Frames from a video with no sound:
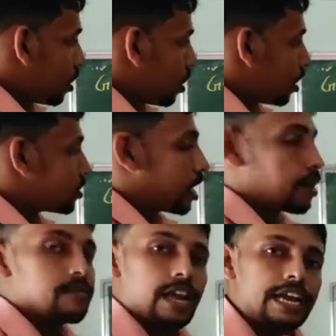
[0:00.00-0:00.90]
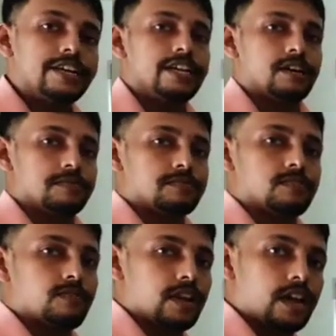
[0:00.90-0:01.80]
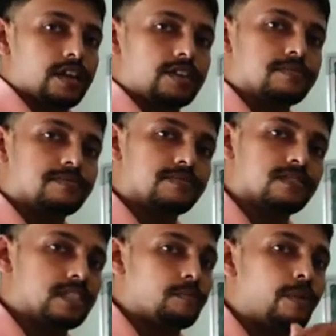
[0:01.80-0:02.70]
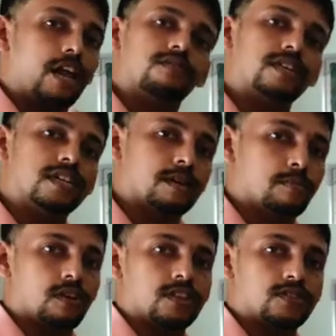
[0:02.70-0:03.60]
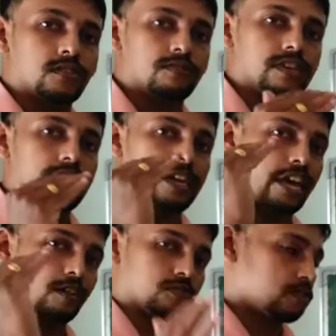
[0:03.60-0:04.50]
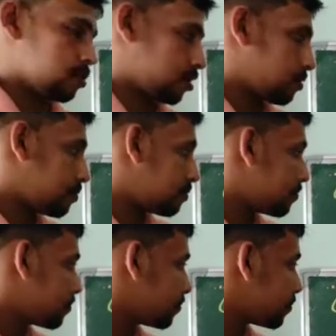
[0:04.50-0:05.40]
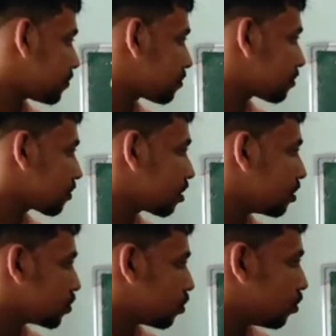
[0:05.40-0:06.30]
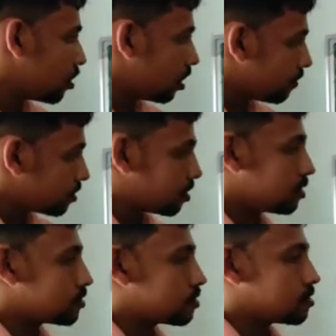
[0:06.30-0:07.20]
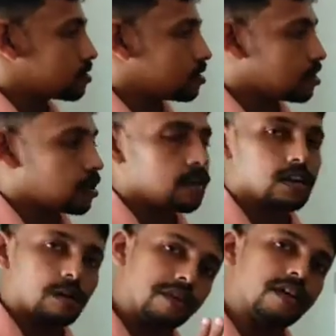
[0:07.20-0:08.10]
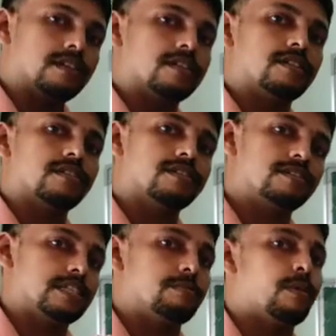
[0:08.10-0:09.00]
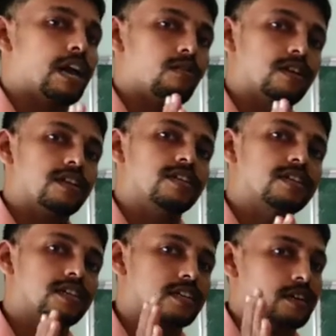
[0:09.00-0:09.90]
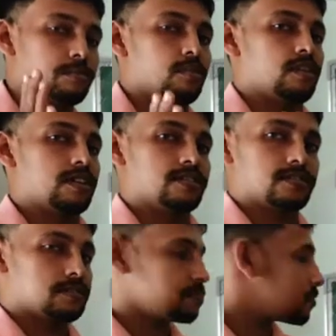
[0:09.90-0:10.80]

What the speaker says: let's have an idea regarding the biotic components of the ecosystem. So, all living things coming under the biotic components.